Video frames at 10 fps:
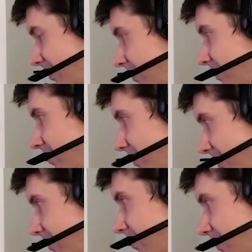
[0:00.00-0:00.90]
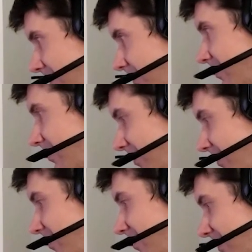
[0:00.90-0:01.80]
depression has gone
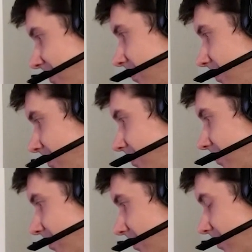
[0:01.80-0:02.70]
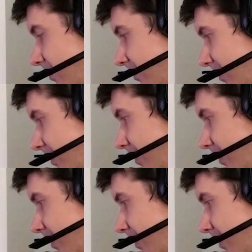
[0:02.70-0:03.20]
uh, has gone up in Iran.